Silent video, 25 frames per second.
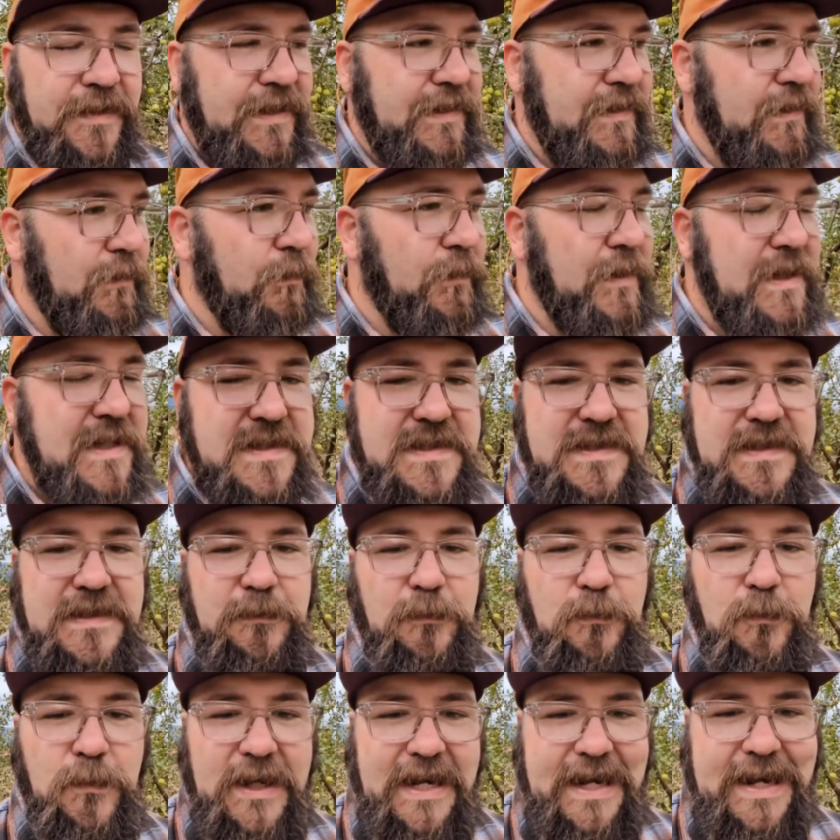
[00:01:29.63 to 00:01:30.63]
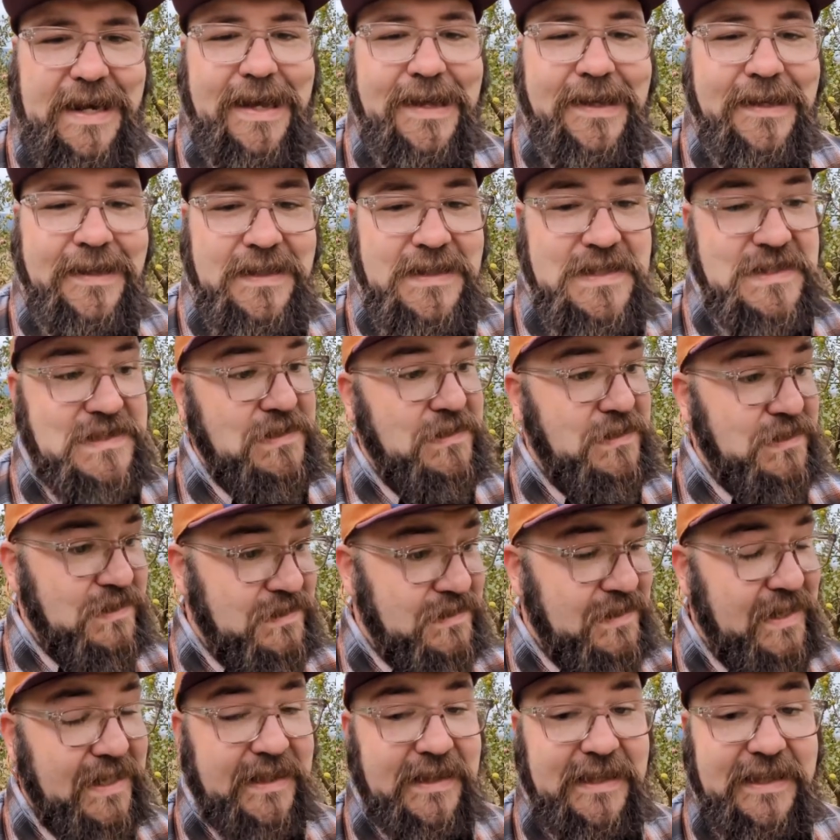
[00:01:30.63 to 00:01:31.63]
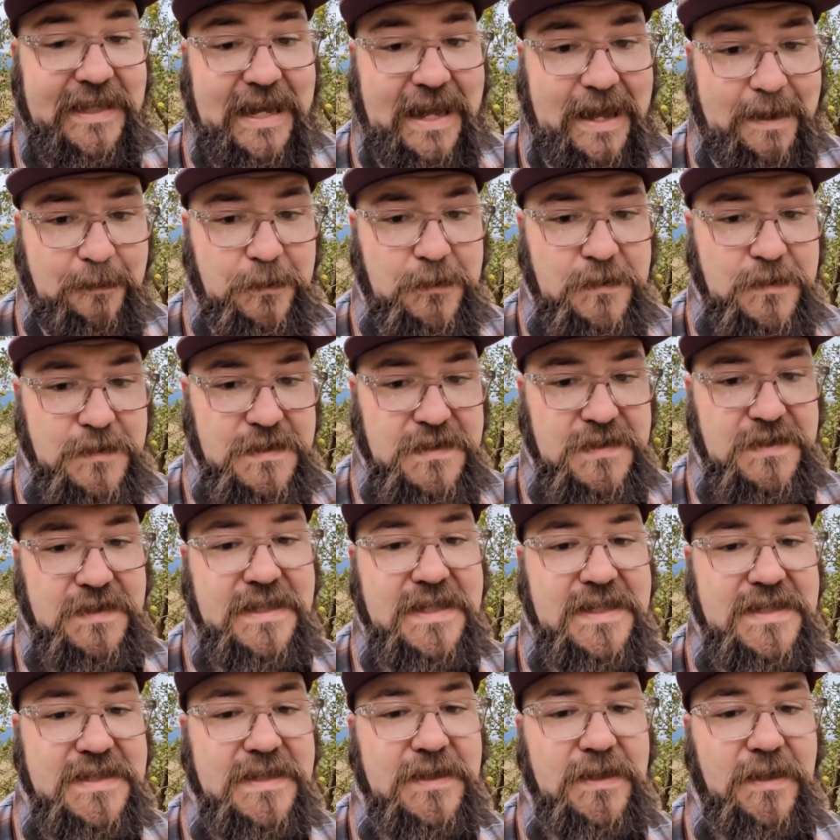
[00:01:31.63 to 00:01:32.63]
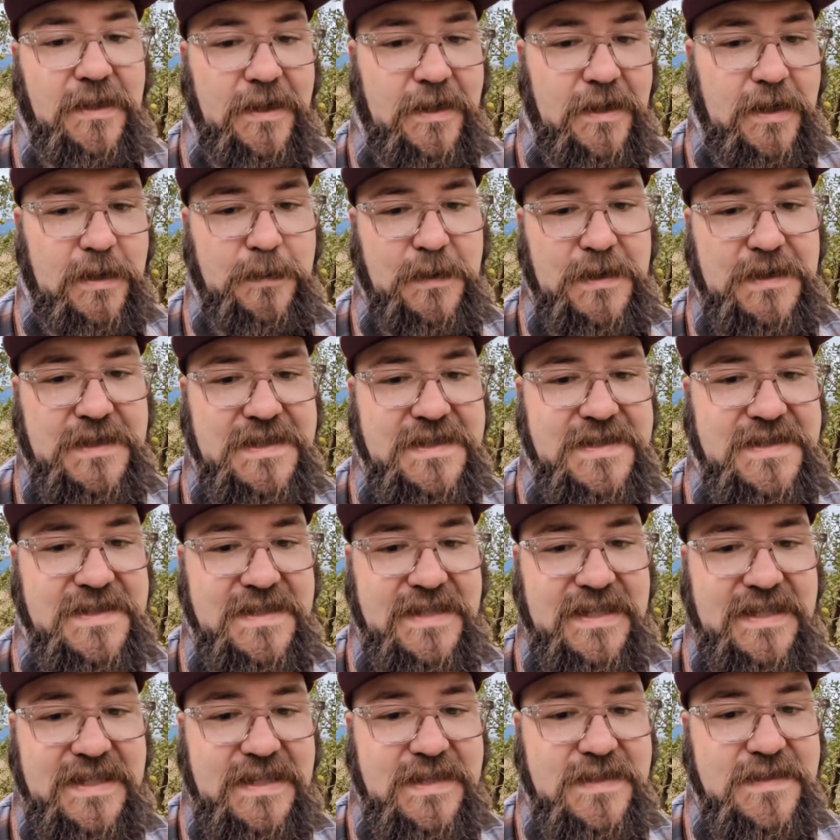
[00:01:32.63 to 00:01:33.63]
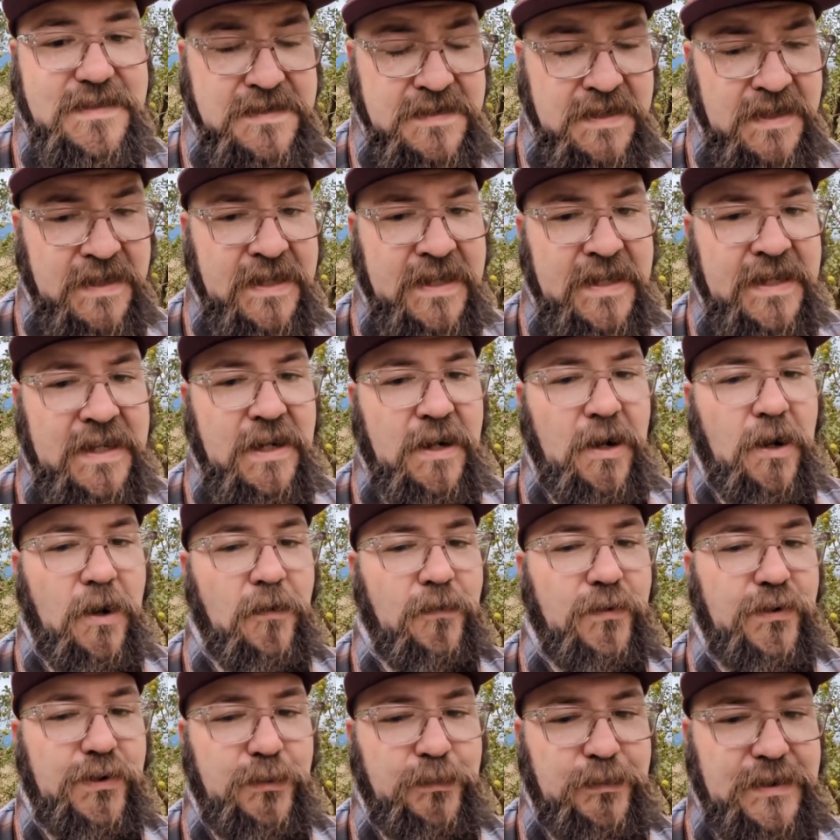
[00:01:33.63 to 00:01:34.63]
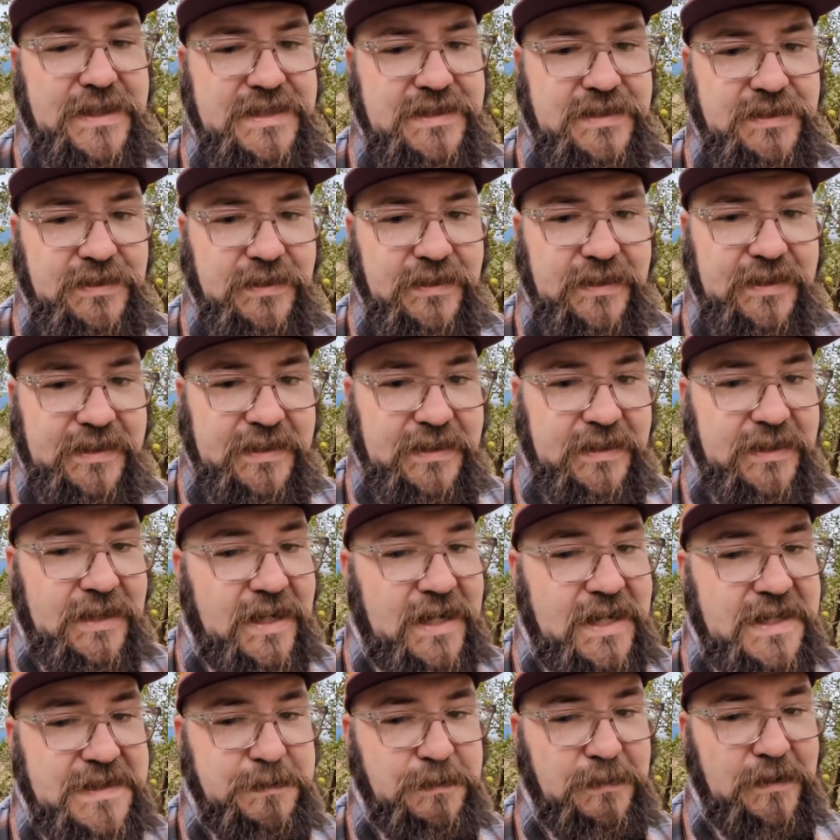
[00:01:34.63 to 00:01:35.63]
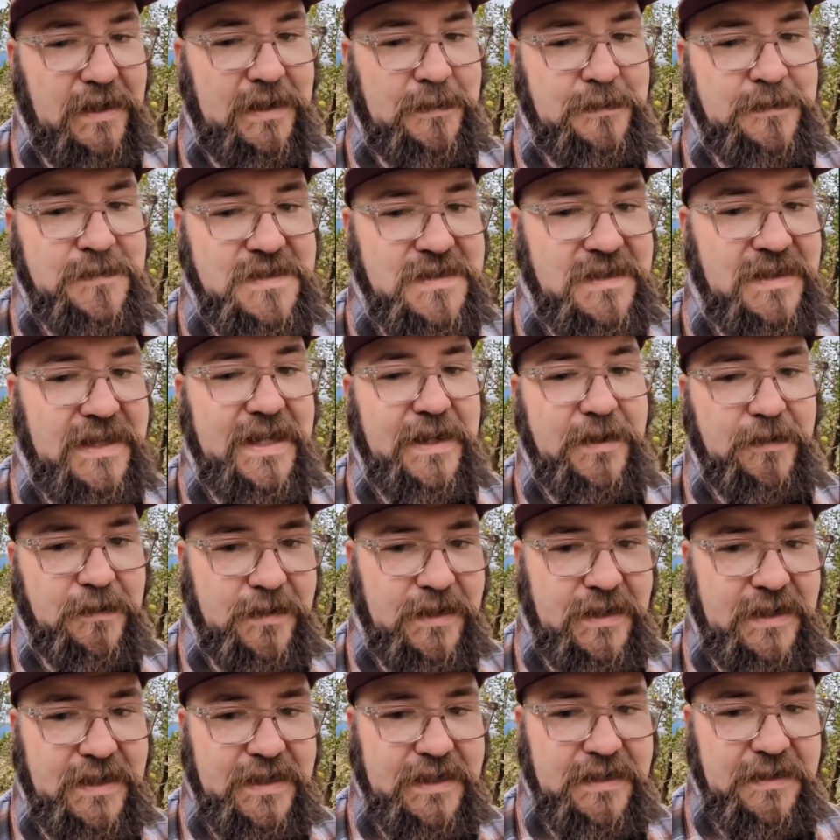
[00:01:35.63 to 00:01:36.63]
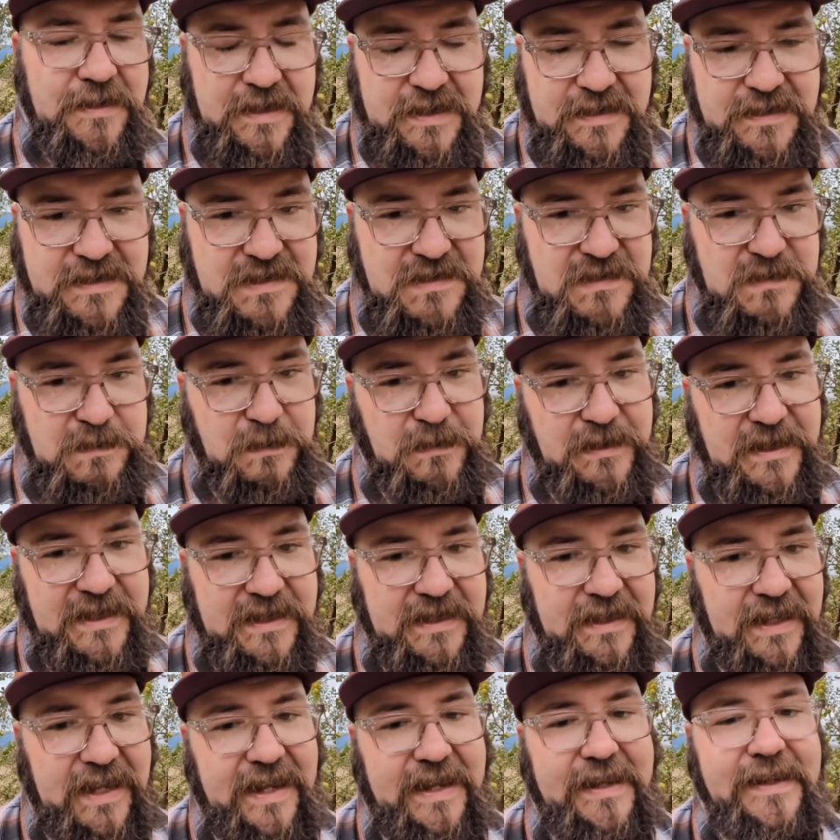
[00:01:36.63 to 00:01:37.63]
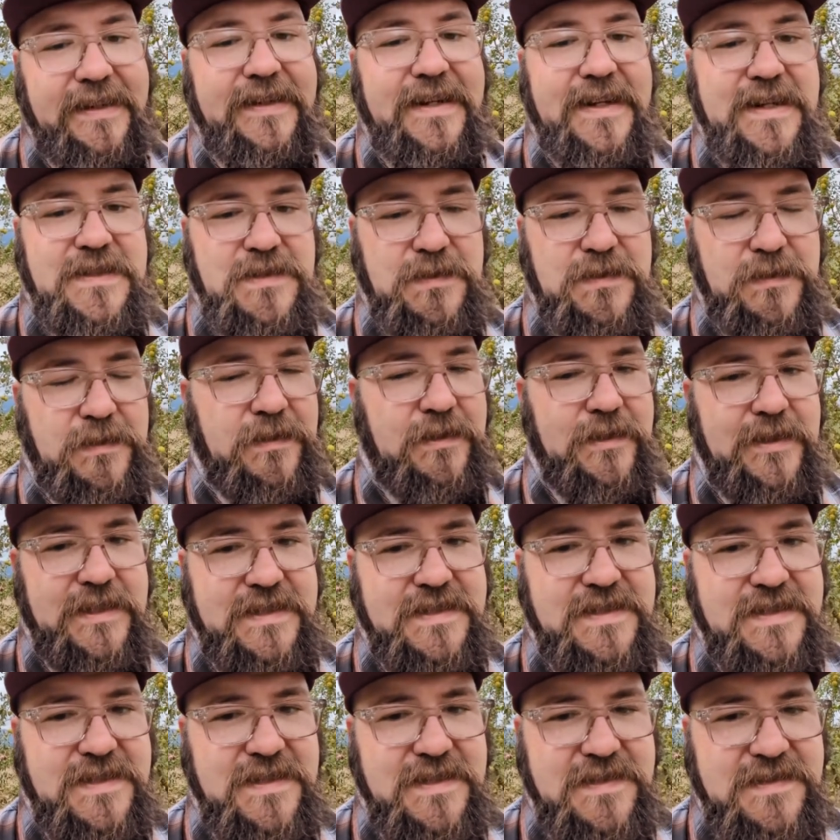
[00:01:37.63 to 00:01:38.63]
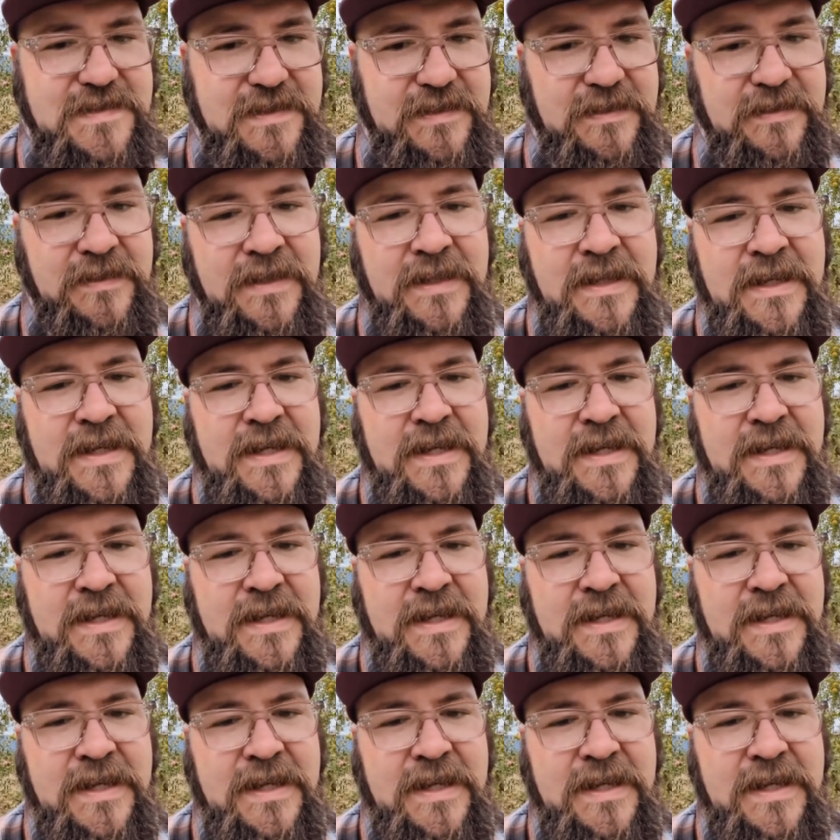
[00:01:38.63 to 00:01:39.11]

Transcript: And the reason why is just like the apples, these can harbor disease over the winter and then cause problems later on in the spring and next growing season.